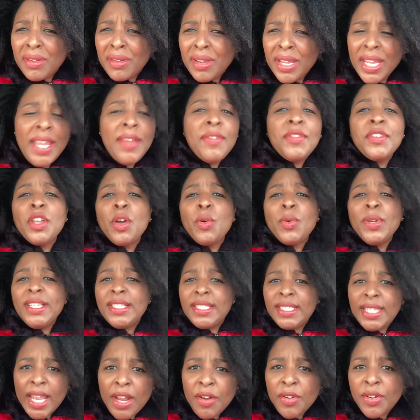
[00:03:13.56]
Even though he's
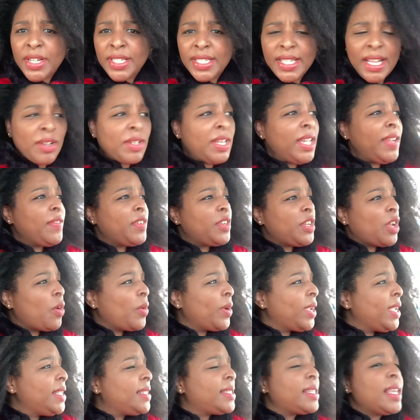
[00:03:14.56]
tearing us down, even though
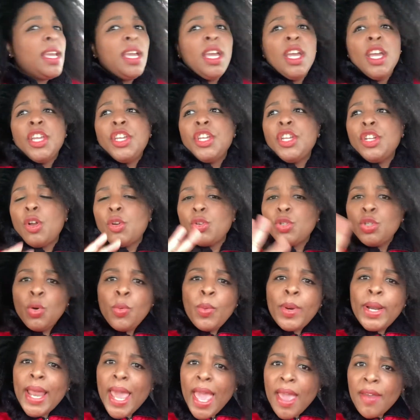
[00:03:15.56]
he's, you know, doing
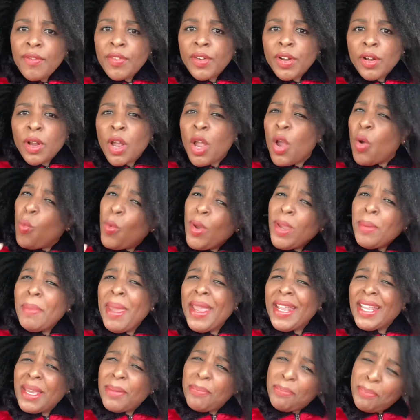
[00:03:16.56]
whatever, we
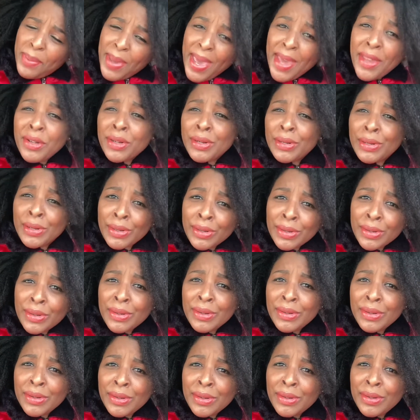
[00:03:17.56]
make it better.
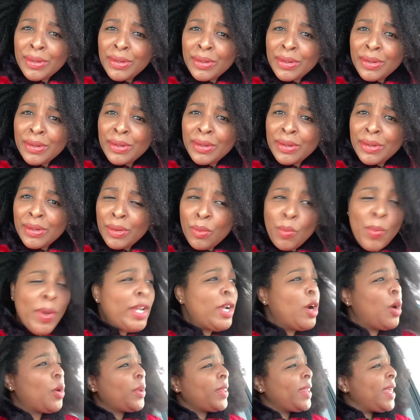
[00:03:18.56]
We
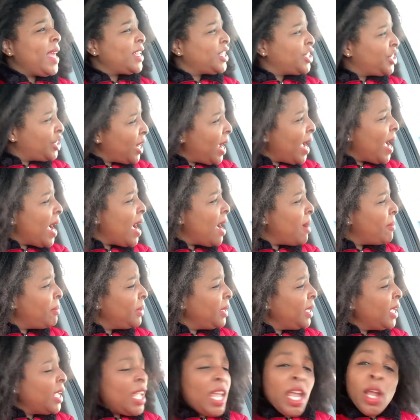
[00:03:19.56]
go to that job
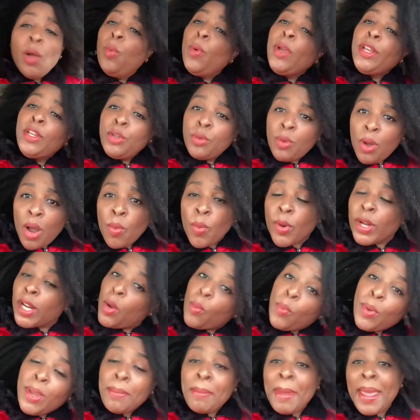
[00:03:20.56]
and we do our work and
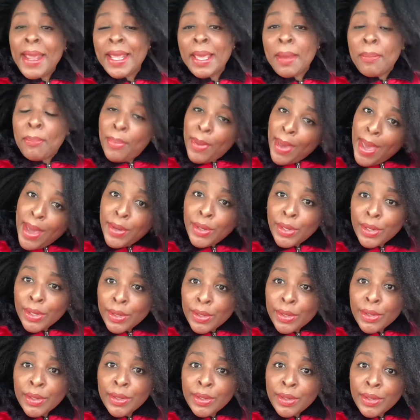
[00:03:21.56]
we make it better.
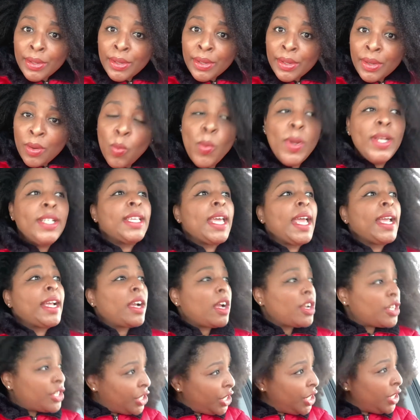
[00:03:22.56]
We take
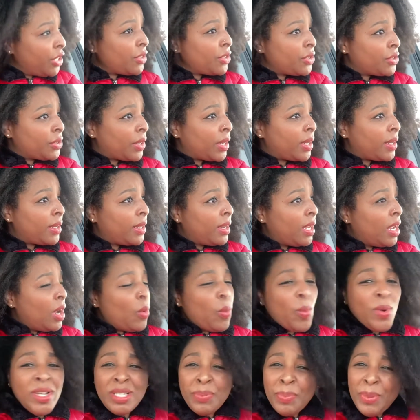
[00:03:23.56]
our children
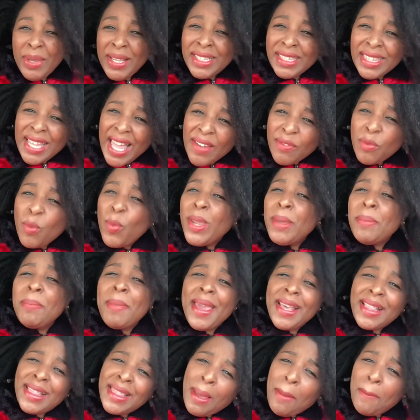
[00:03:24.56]
we speak like we
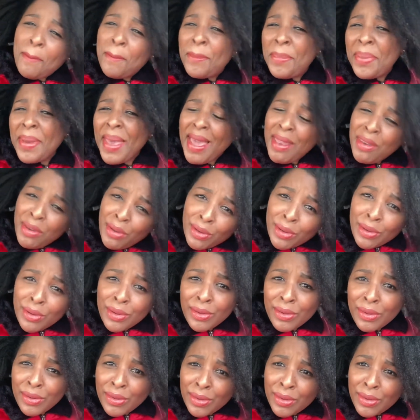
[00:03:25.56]
make them better.